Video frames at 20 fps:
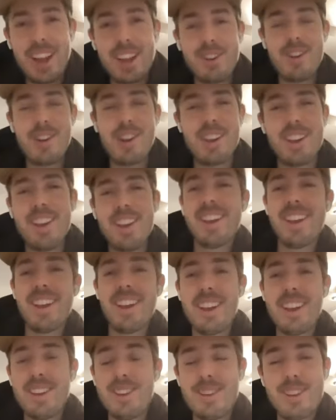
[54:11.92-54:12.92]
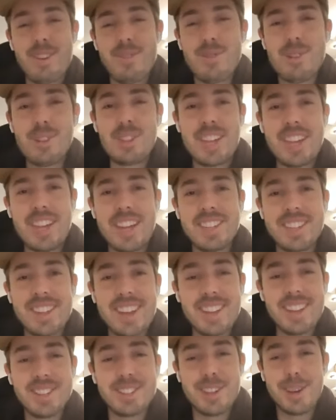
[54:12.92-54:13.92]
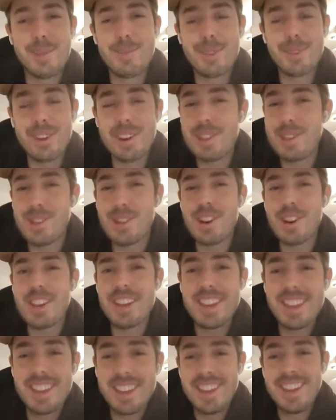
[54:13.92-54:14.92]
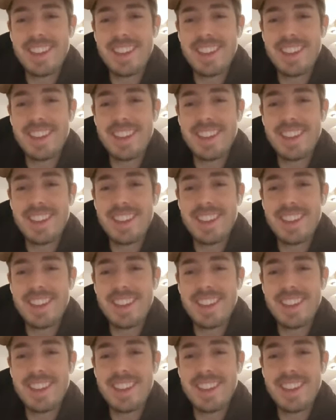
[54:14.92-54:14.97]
I could get you on a, a routine to get you sub three thirty.